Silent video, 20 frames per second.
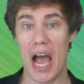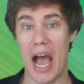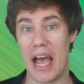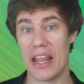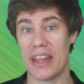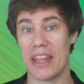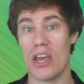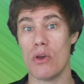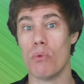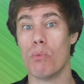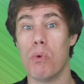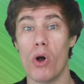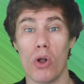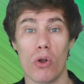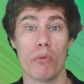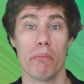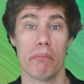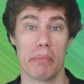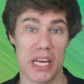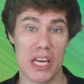and there
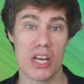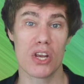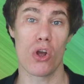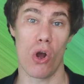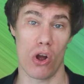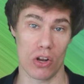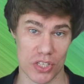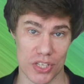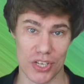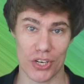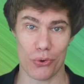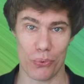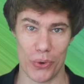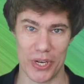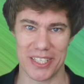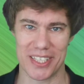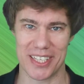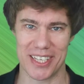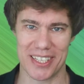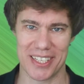will be
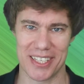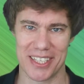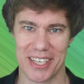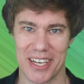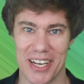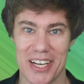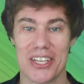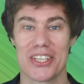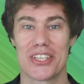consequences.